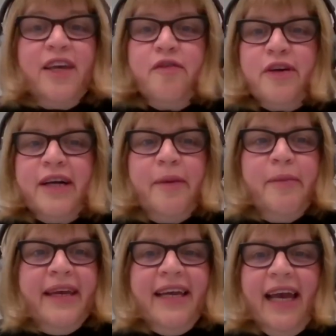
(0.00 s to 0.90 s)
thank you for
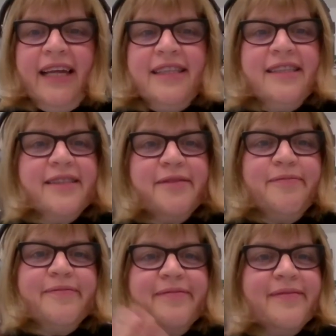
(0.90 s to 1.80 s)
coming and
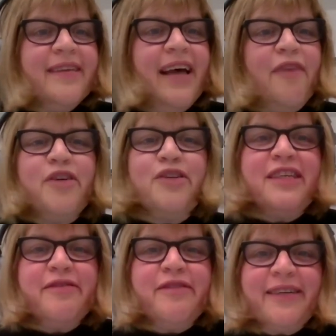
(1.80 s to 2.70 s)
have a good
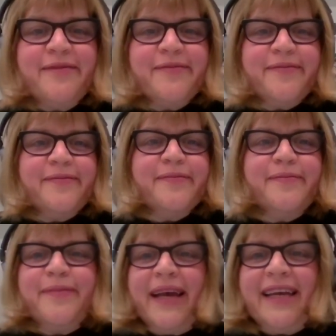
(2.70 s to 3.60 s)
evening.
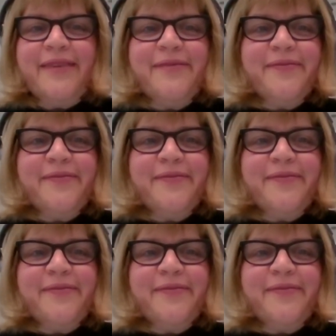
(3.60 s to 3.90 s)
Bye.